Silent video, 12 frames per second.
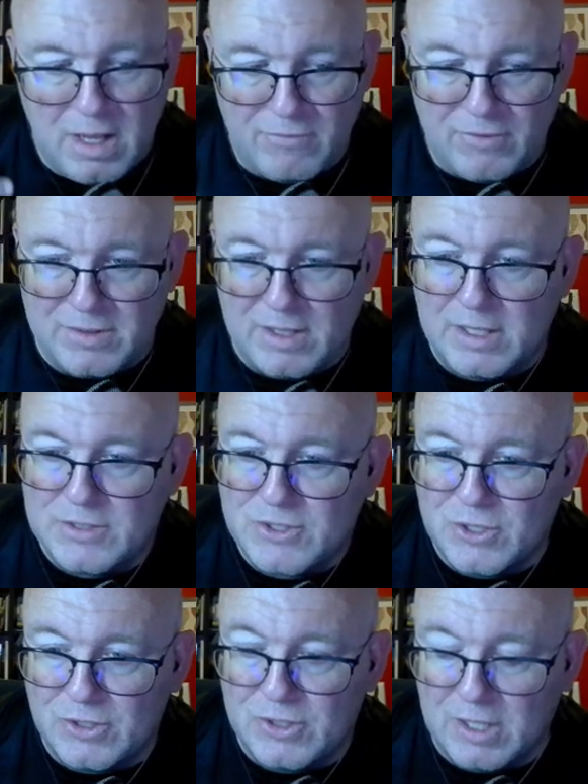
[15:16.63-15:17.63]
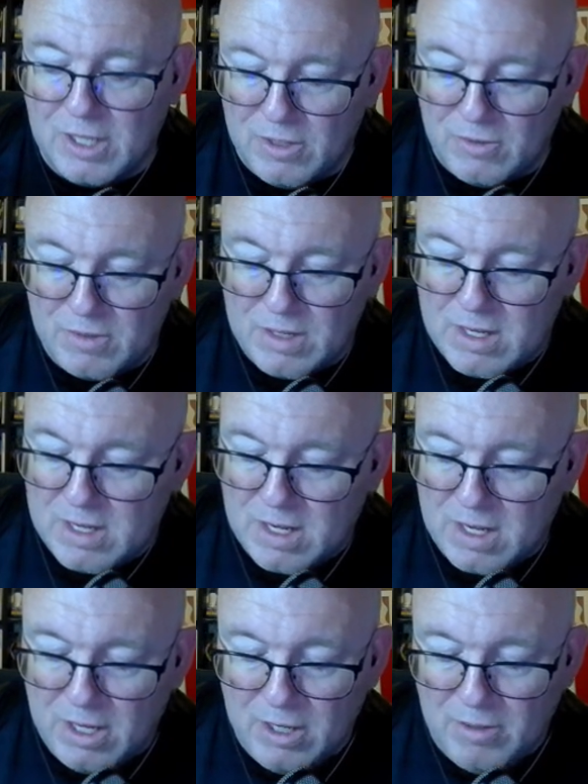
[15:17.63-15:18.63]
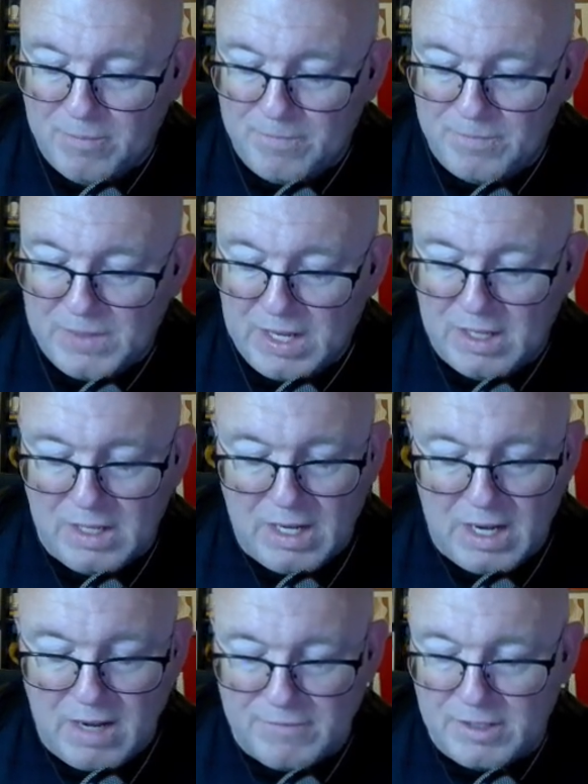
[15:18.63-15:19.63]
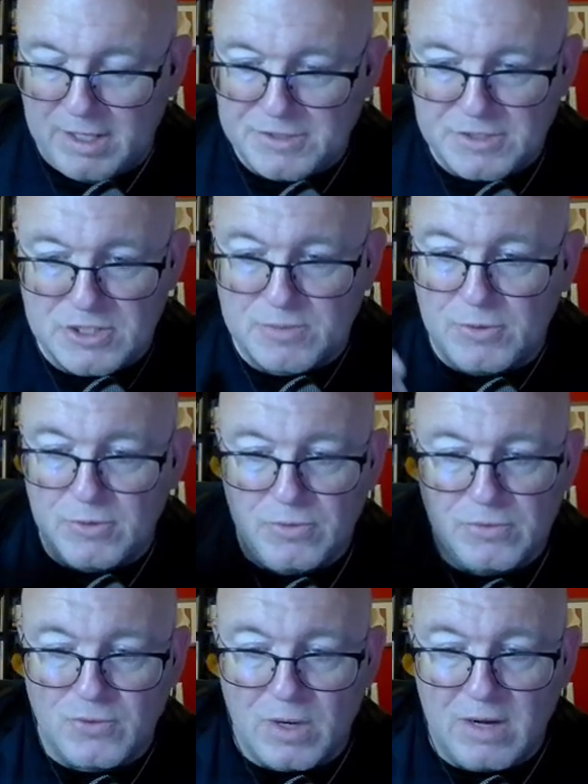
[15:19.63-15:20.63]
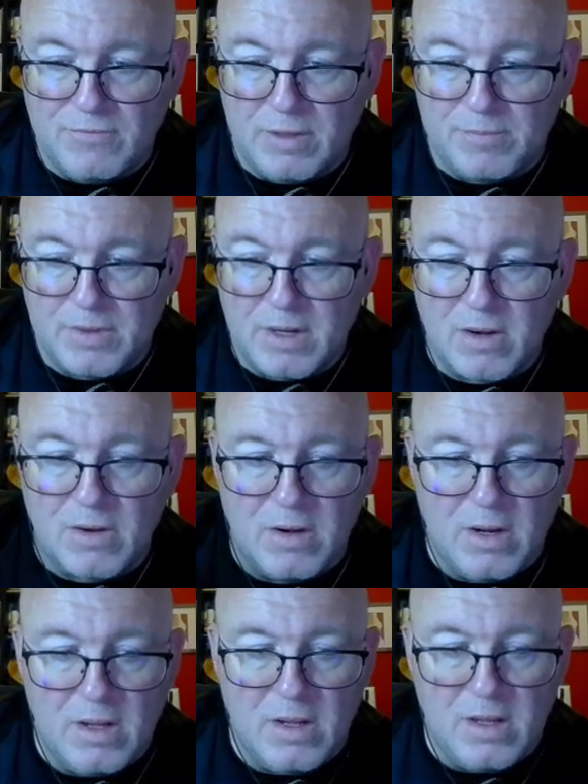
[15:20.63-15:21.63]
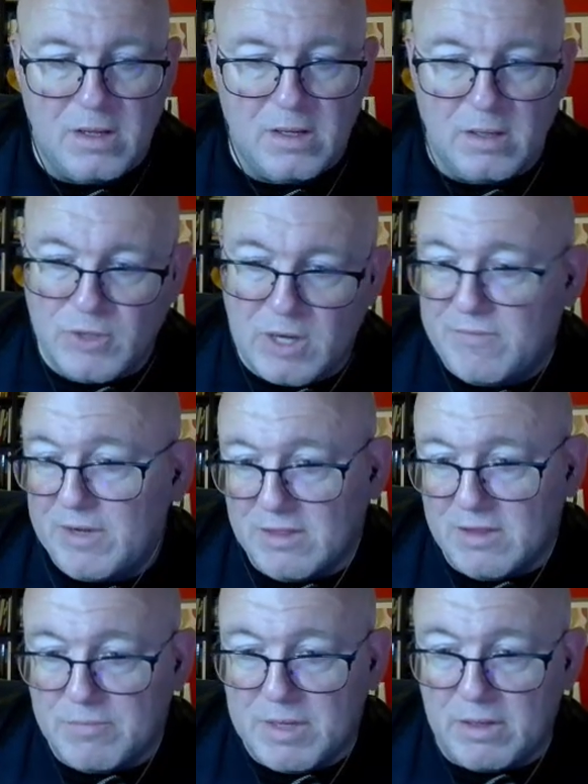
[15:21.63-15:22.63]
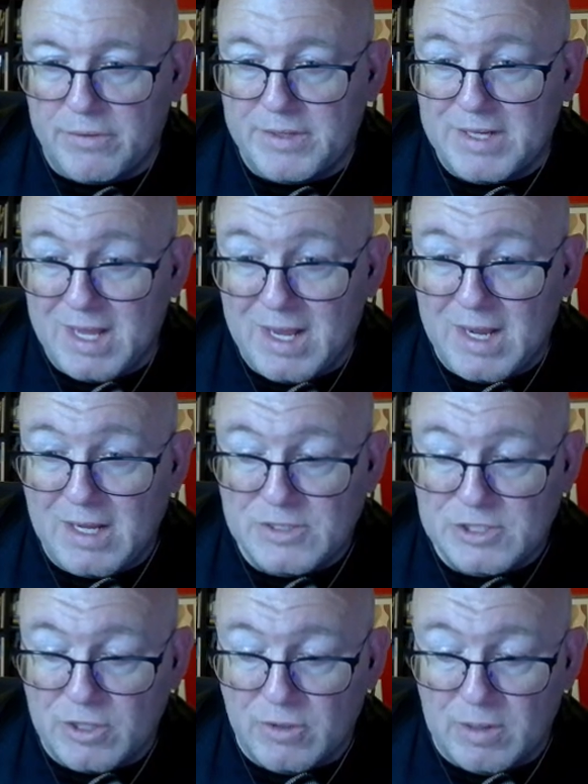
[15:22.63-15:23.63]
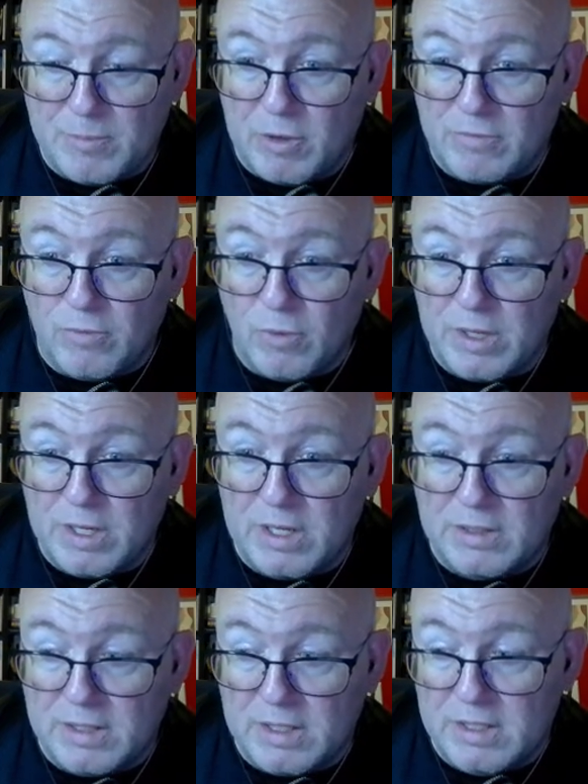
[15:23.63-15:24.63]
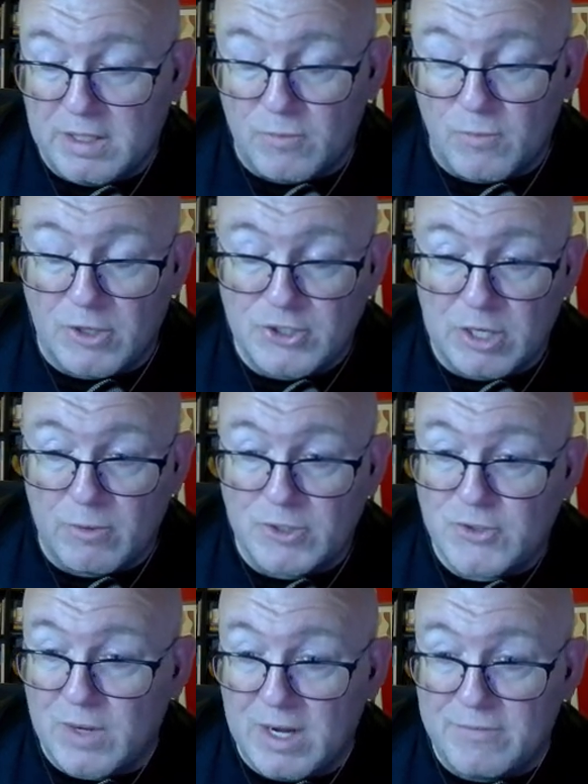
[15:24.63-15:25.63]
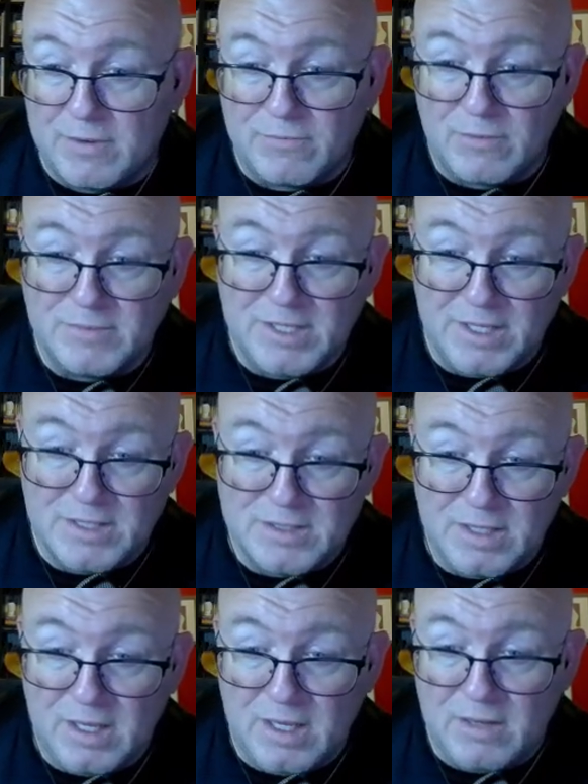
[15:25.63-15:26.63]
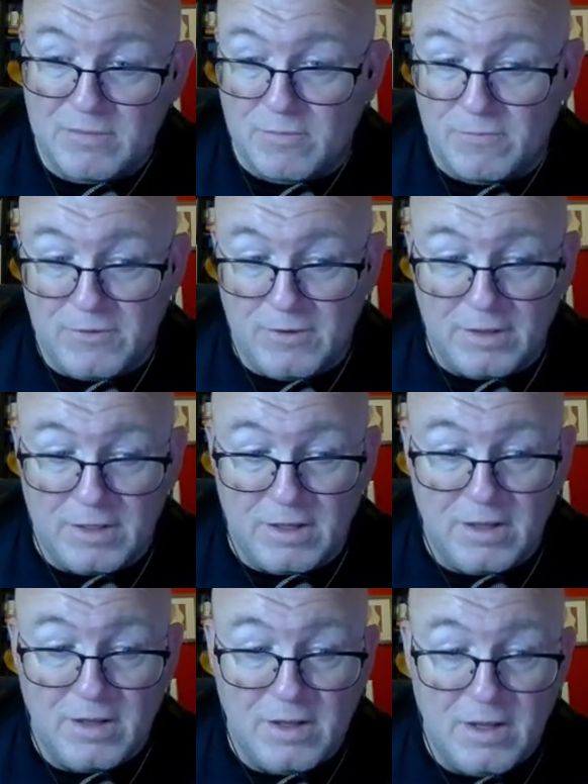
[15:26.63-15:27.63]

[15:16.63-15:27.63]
everything is good to go. And I have a nice smooth drive up there. I'm driving in the middle of the day, so I'm avoiding the rush hour traffic from DC and from Philly.